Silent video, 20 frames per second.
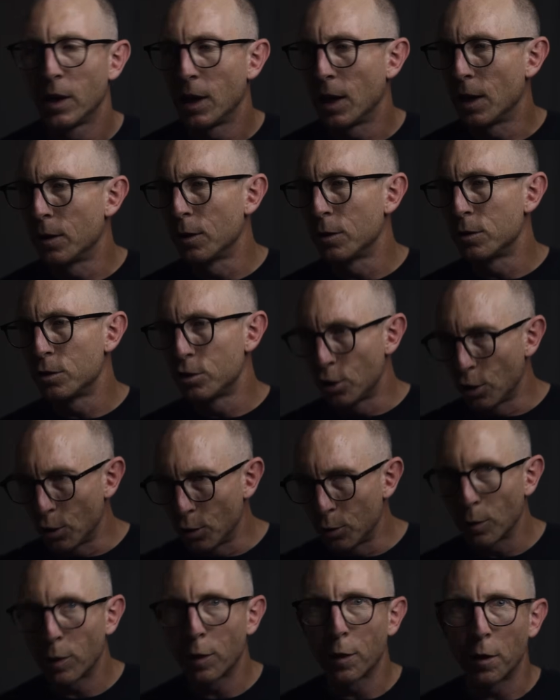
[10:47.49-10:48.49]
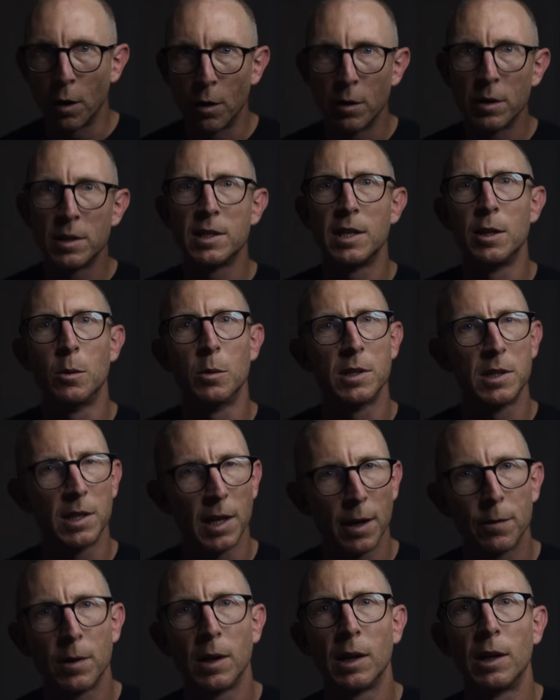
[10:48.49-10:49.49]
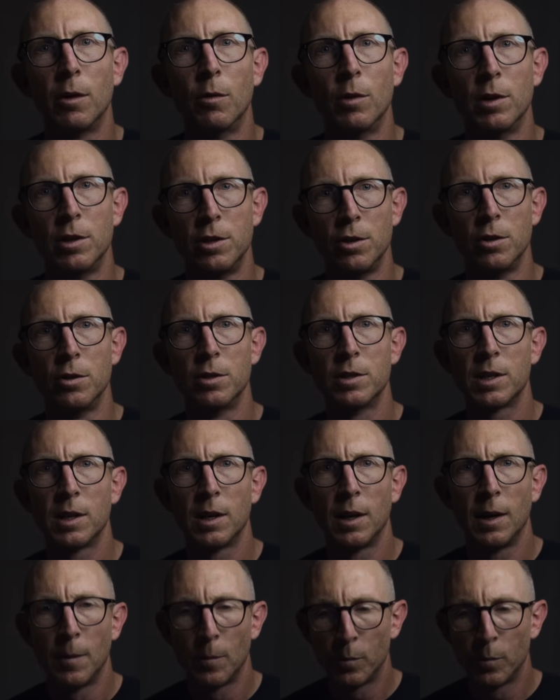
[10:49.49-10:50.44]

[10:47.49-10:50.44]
and the turn authority was definitely reduced.